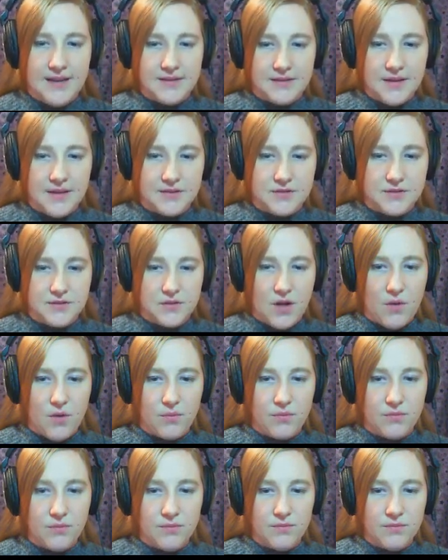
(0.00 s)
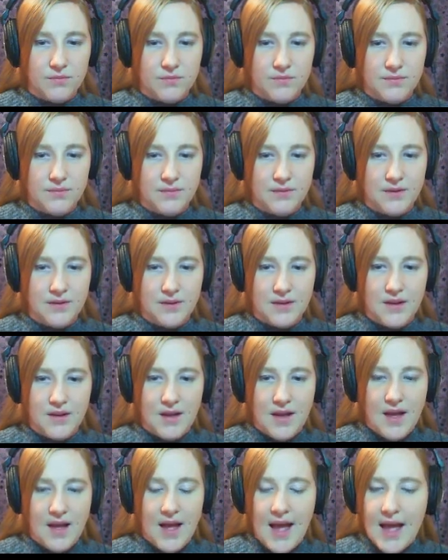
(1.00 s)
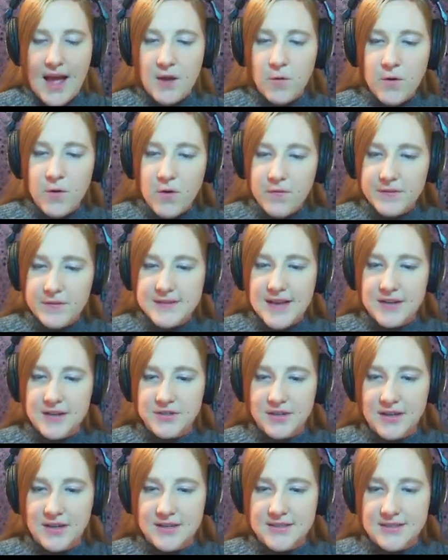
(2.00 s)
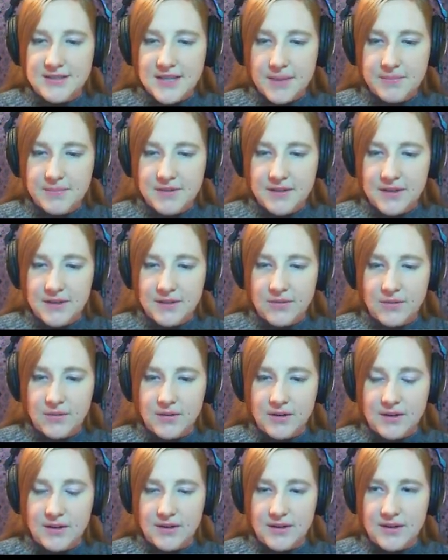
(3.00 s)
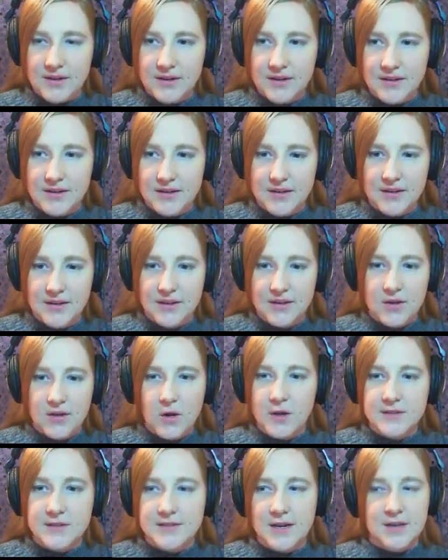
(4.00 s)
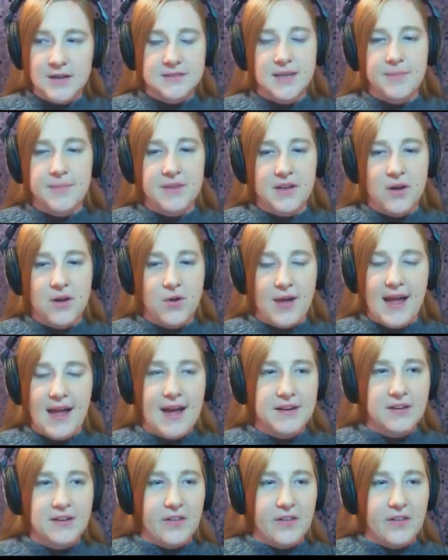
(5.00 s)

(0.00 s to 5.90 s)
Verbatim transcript: yes, go. I don't know if it's actually accepting or... No, it's not accepting it. Okay, I had to